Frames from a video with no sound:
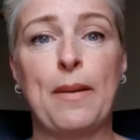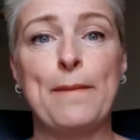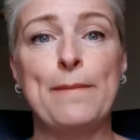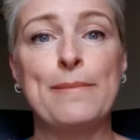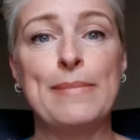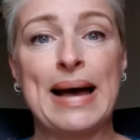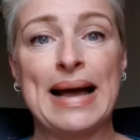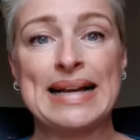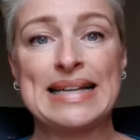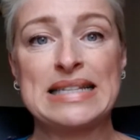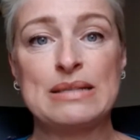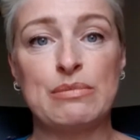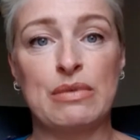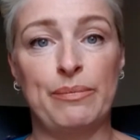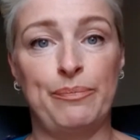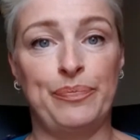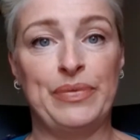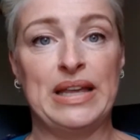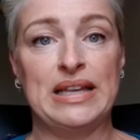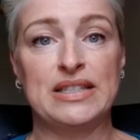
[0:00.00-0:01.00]

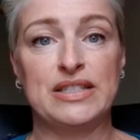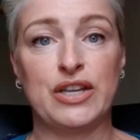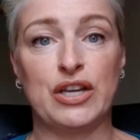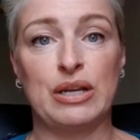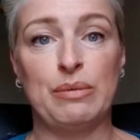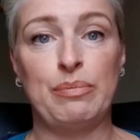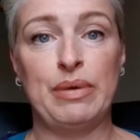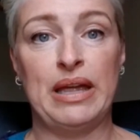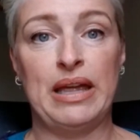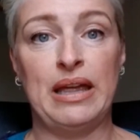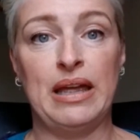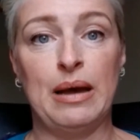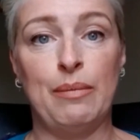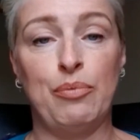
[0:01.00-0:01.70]
maximum is going to be